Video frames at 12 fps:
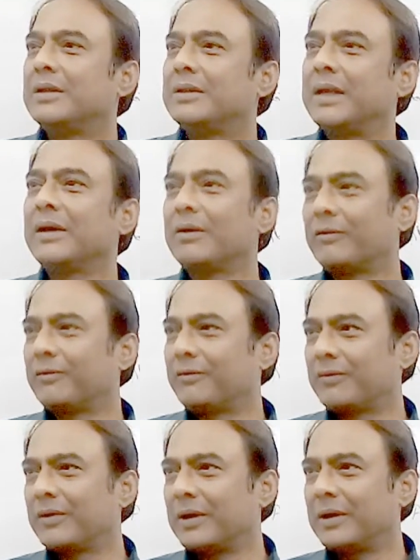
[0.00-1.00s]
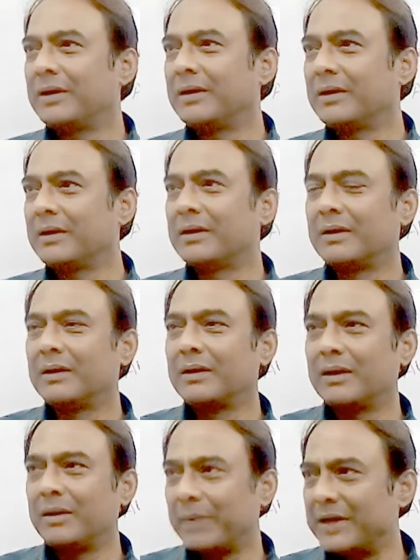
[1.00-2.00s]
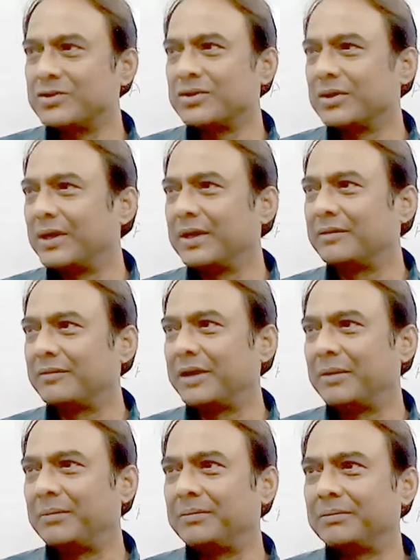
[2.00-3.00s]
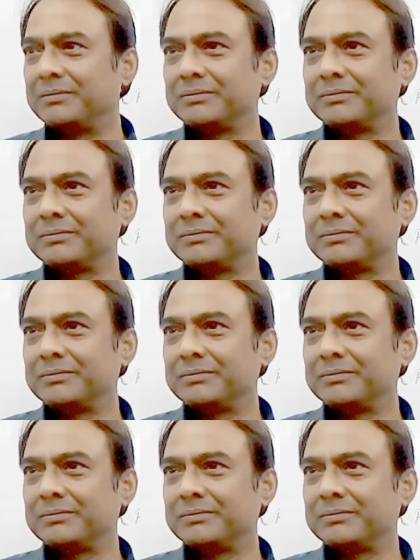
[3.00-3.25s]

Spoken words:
think of an imaginative name.